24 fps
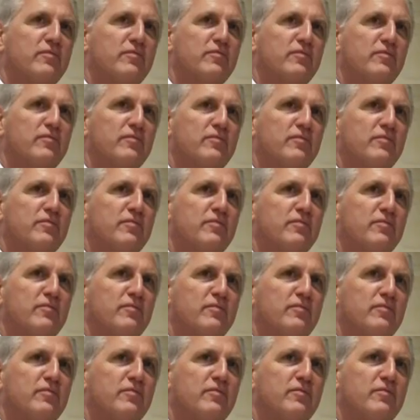
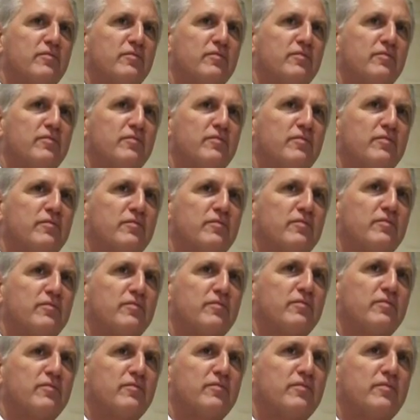
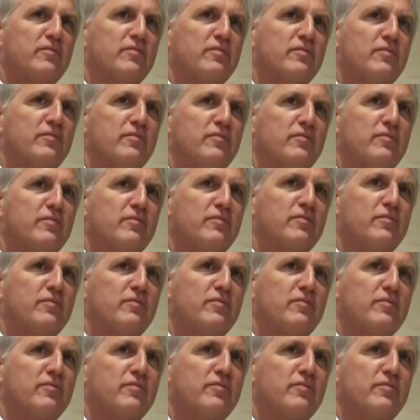
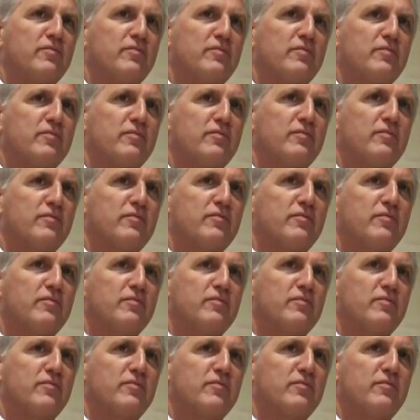
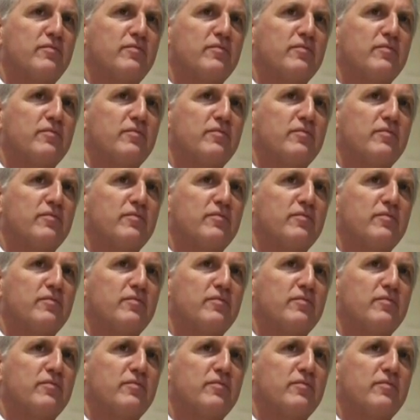This person isn't speaking.